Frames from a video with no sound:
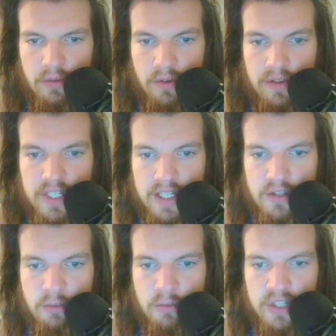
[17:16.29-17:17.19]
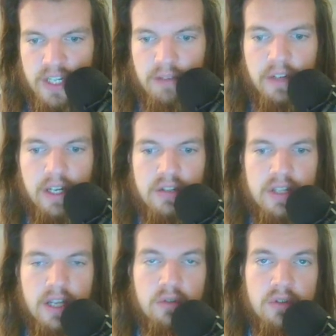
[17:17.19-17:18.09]
We have seen so much evidence
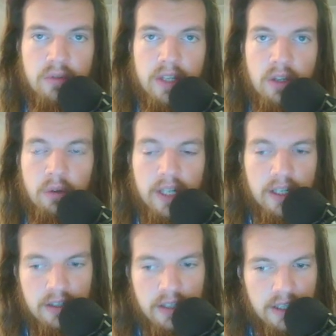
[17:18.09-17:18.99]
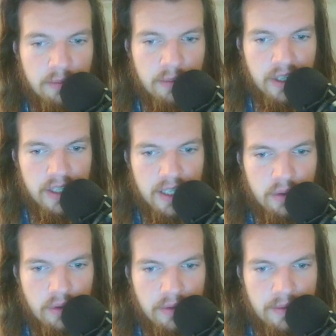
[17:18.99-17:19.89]
now, so we know that by now.